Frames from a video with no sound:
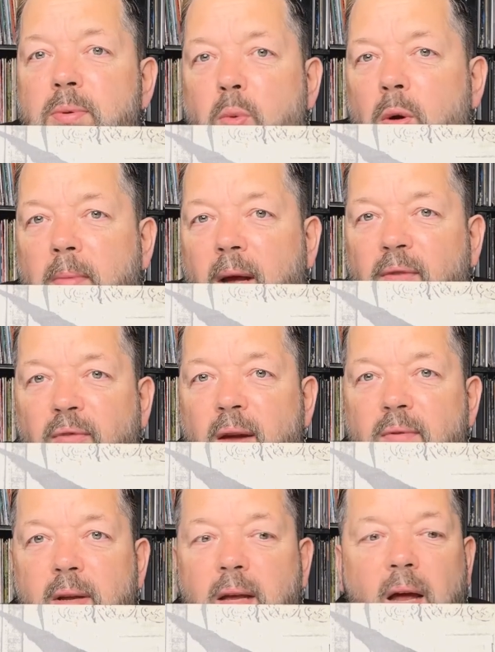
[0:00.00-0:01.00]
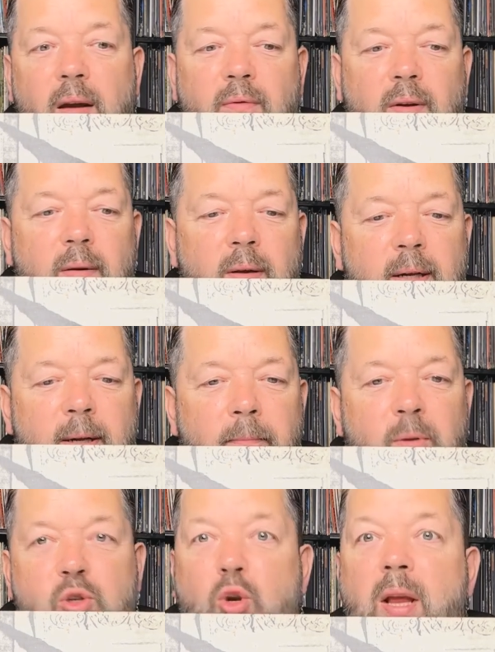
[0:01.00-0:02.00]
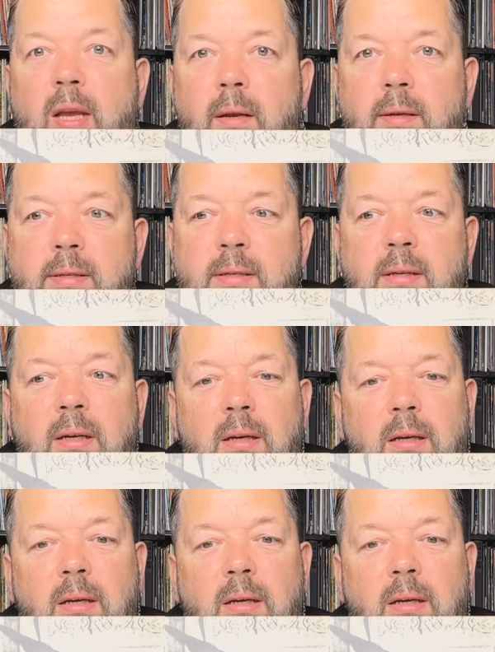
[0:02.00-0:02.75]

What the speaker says: was one of my favourite kind of Draculas.